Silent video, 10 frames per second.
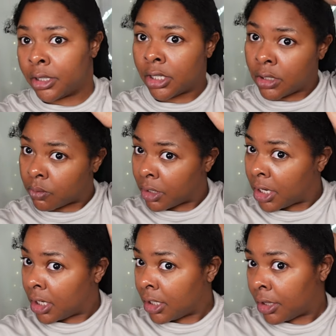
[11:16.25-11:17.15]
Just
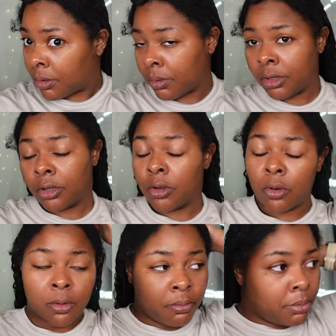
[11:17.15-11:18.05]
raking it
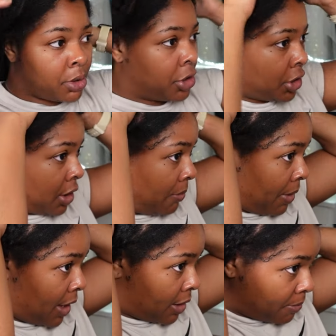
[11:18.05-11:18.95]
through. Pushing it
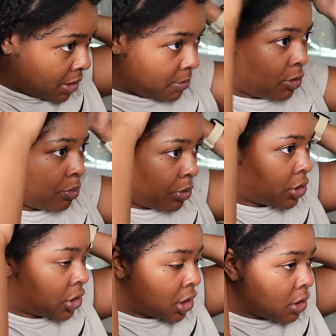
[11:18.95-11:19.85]
back, baby.
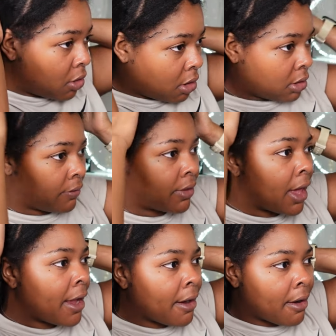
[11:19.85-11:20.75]
Pushing all of the
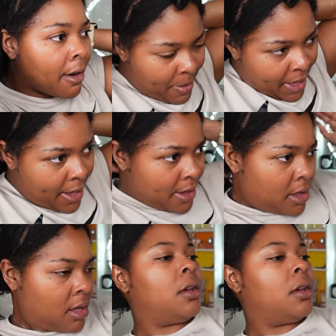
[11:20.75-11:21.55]
hair back.